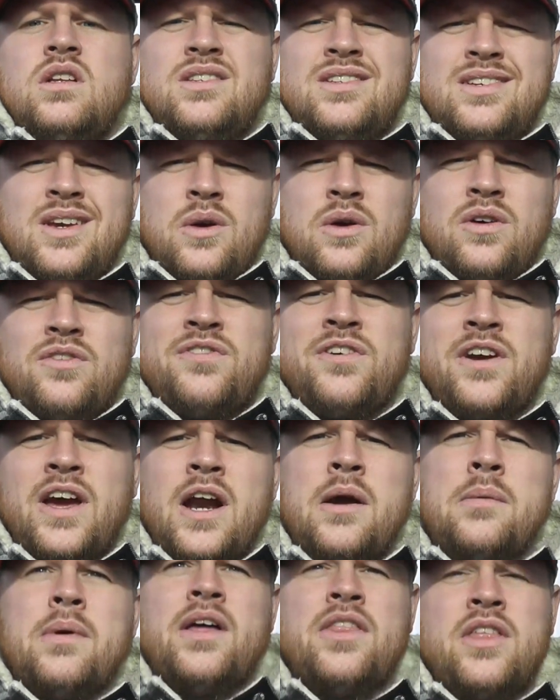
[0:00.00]
So,
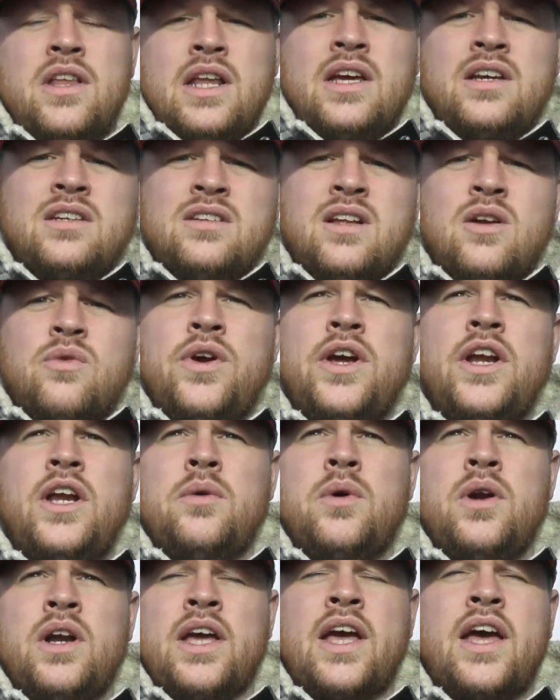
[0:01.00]
forget about the list, I'll read it
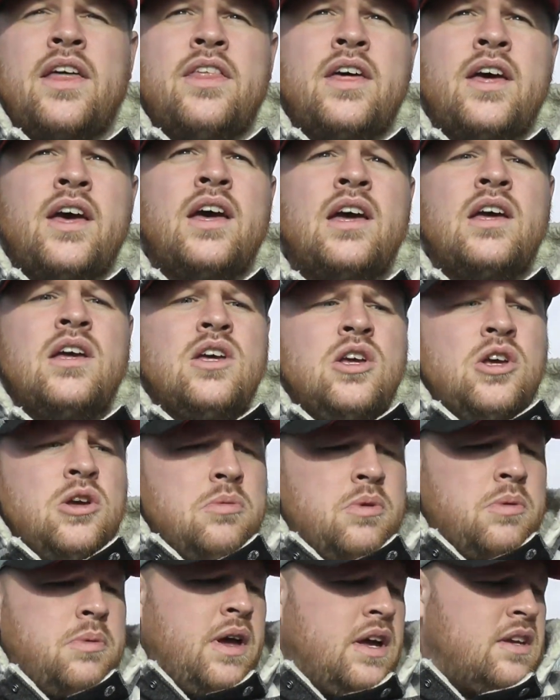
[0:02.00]
when I get
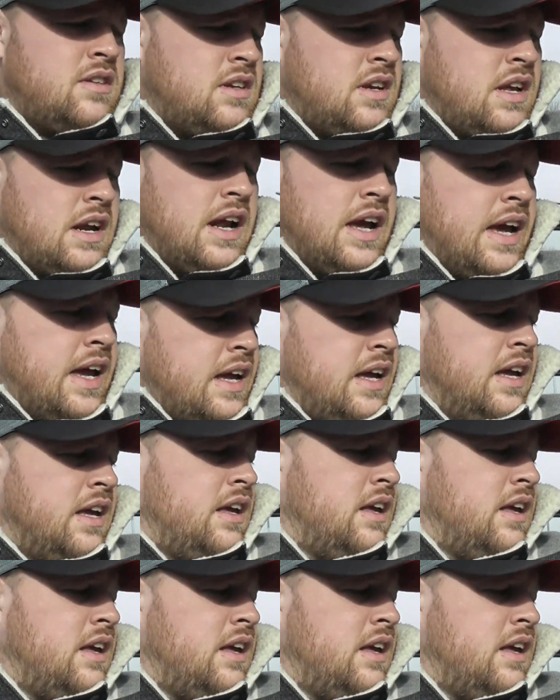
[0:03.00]
there. But basically,